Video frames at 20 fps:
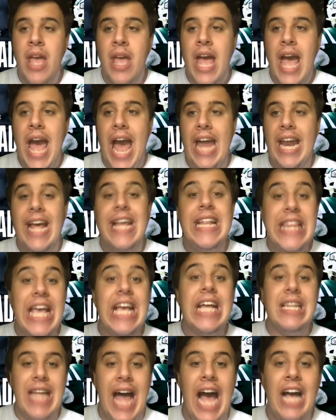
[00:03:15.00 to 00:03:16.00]
And I think
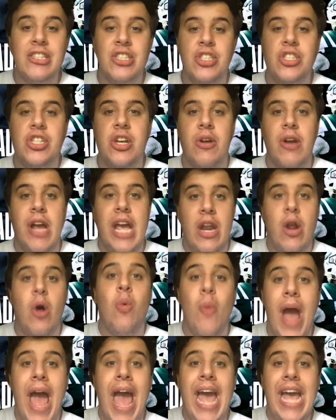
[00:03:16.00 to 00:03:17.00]
last year, in a
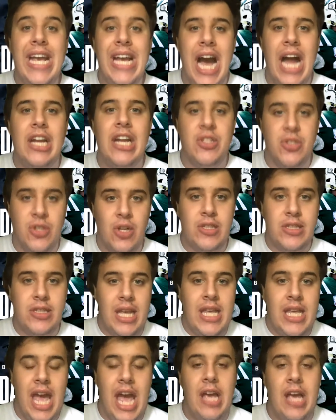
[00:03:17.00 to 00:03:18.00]
way, kind of took the
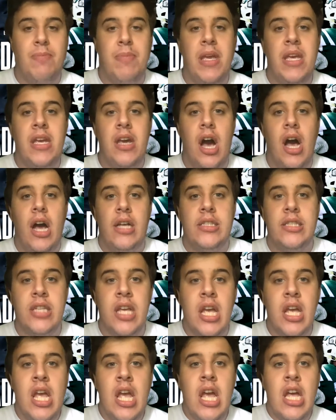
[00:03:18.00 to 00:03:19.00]
cake because
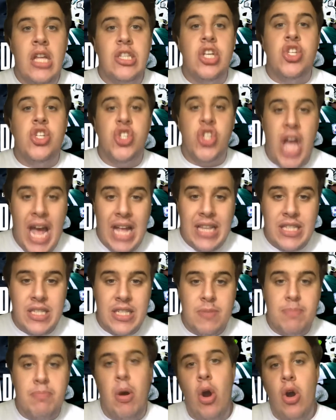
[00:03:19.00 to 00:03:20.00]
the Jets
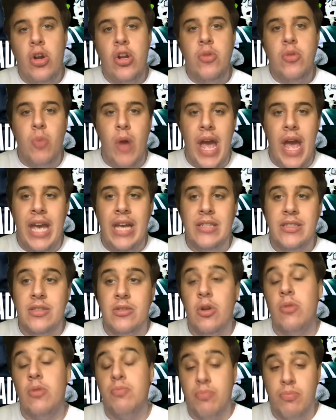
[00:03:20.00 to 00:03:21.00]
parted ways
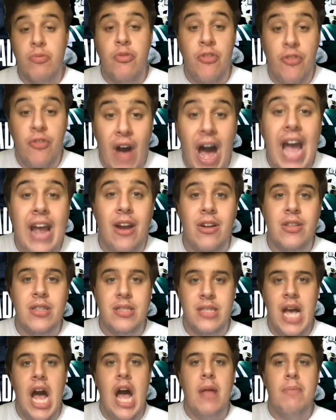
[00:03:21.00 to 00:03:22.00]
or fired
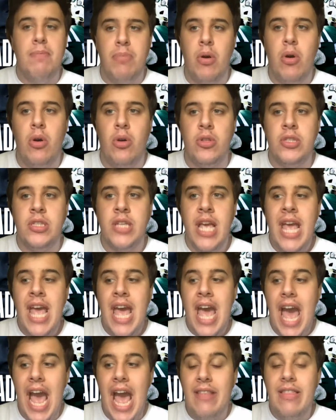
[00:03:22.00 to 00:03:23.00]
Todd Bowles,
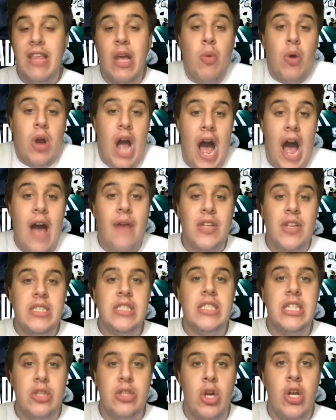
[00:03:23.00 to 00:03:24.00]
and they were
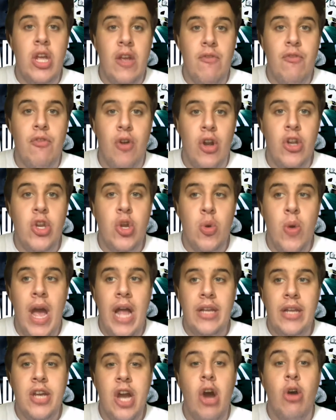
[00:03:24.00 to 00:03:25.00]
obviously looking for a new head
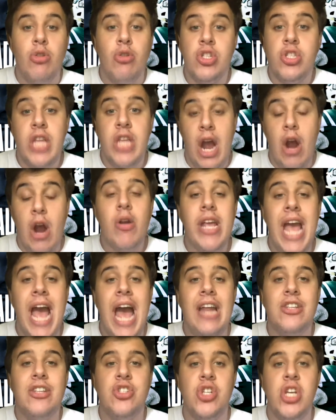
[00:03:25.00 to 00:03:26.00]
coach. They already had
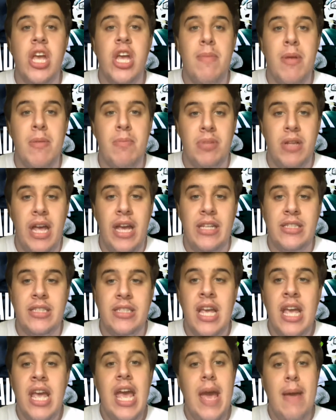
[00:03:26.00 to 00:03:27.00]
a GM in place
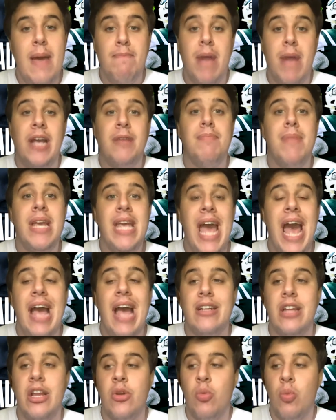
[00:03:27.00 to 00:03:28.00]
in Mike
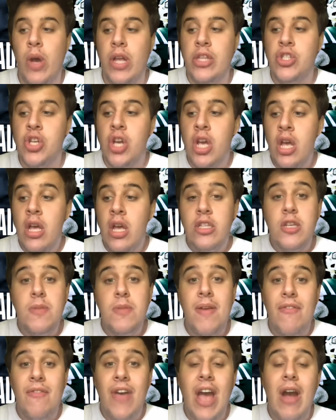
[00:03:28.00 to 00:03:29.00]
Maccagnan, which, to
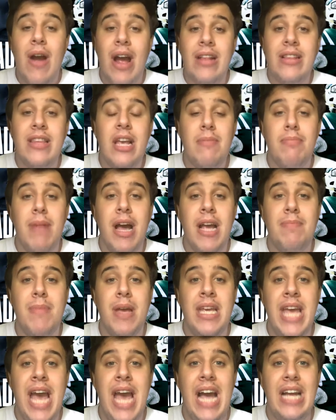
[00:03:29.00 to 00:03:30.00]
be fair, I think Mike
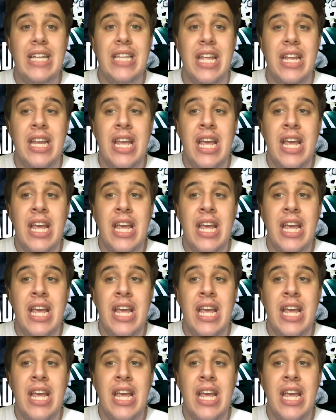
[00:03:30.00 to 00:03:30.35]
Maccagnan,